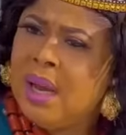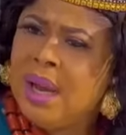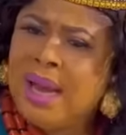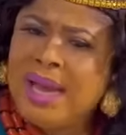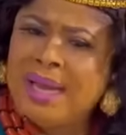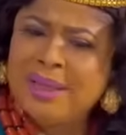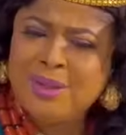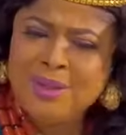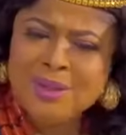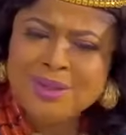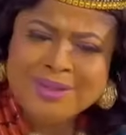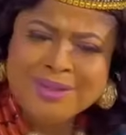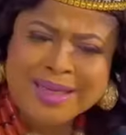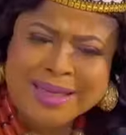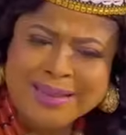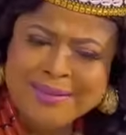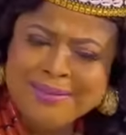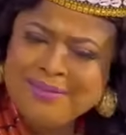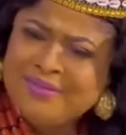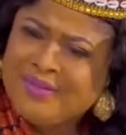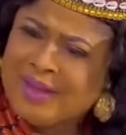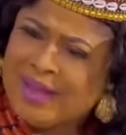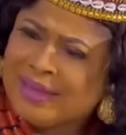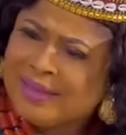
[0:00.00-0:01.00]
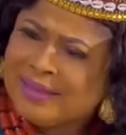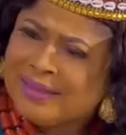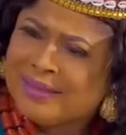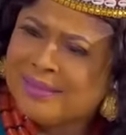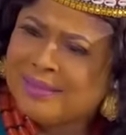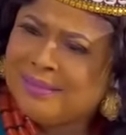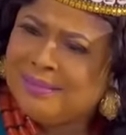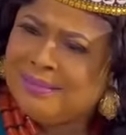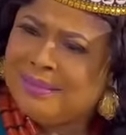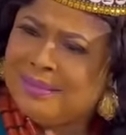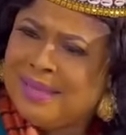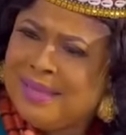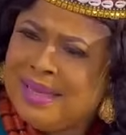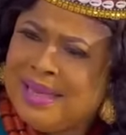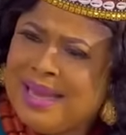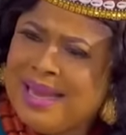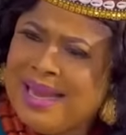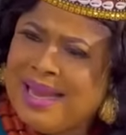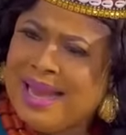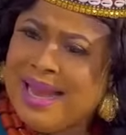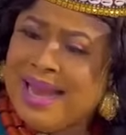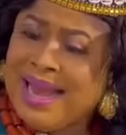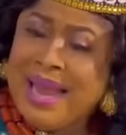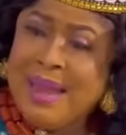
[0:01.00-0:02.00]
Are you saying that
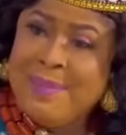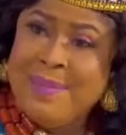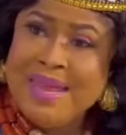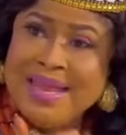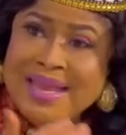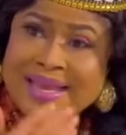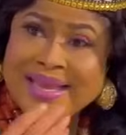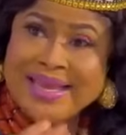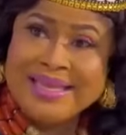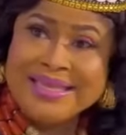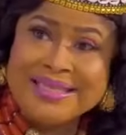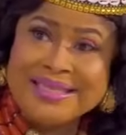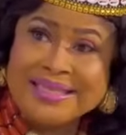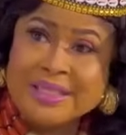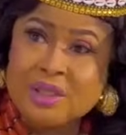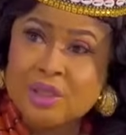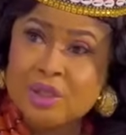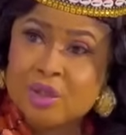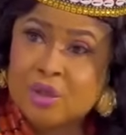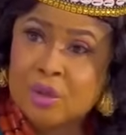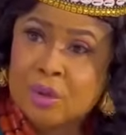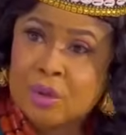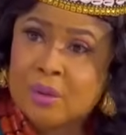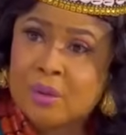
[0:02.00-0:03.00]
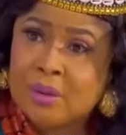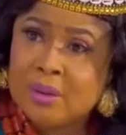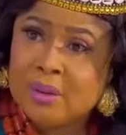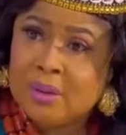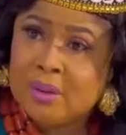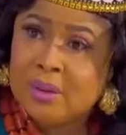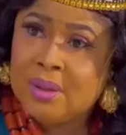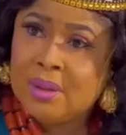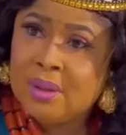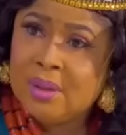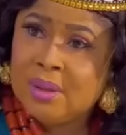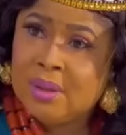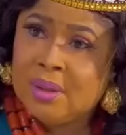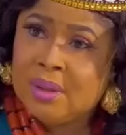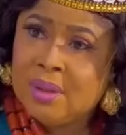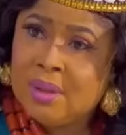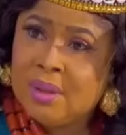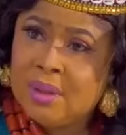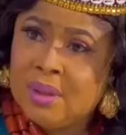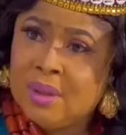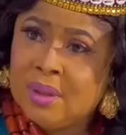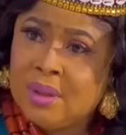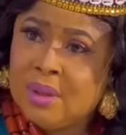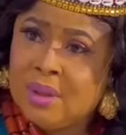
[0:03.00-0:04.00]
Emenike's decision
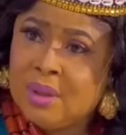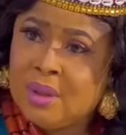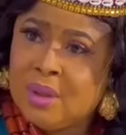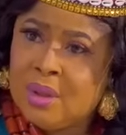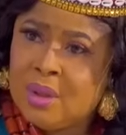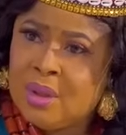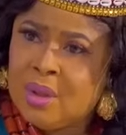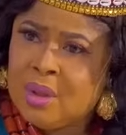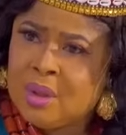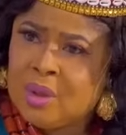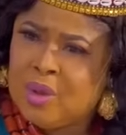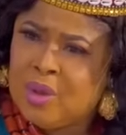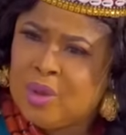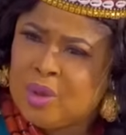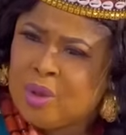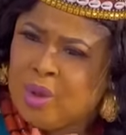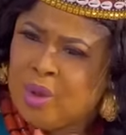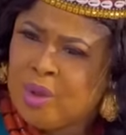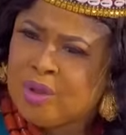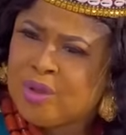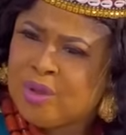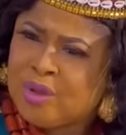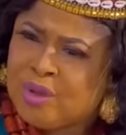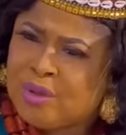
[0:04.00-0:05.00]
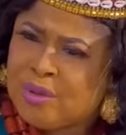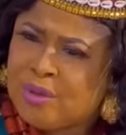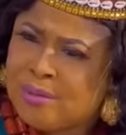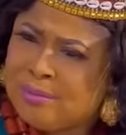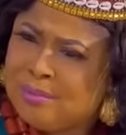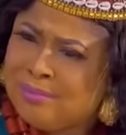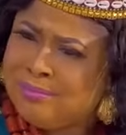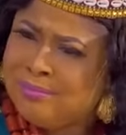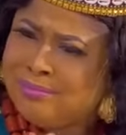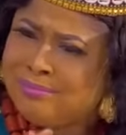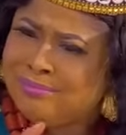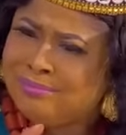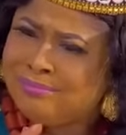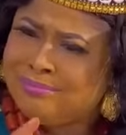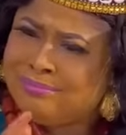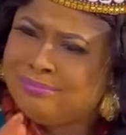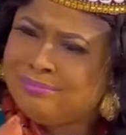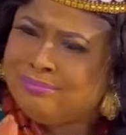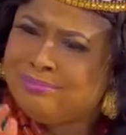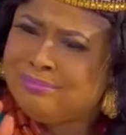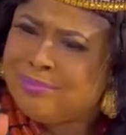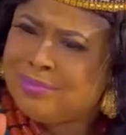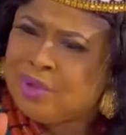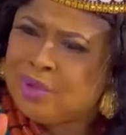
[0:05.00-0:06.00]
could cause
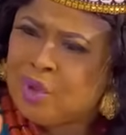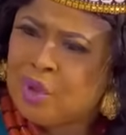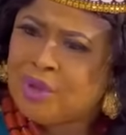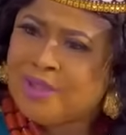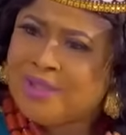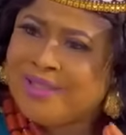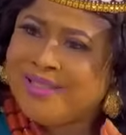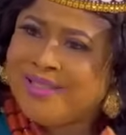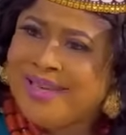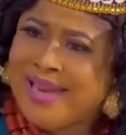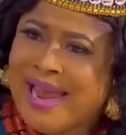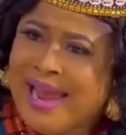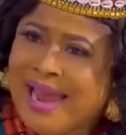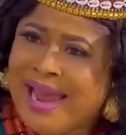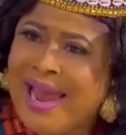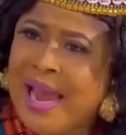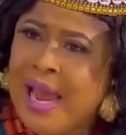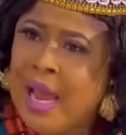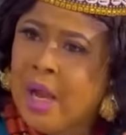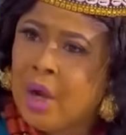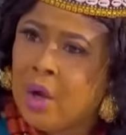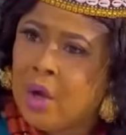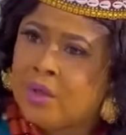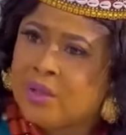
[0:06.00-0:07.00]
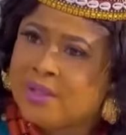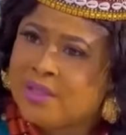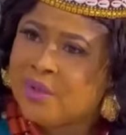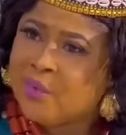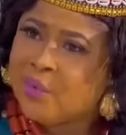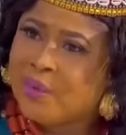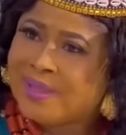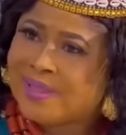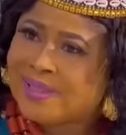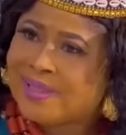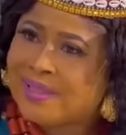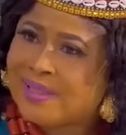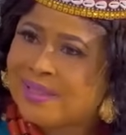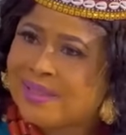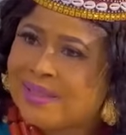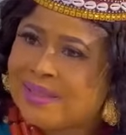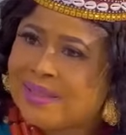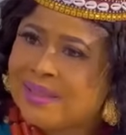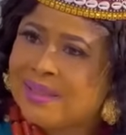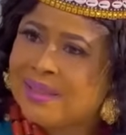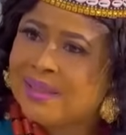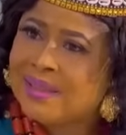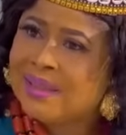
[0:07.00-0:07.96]
such dire consequences?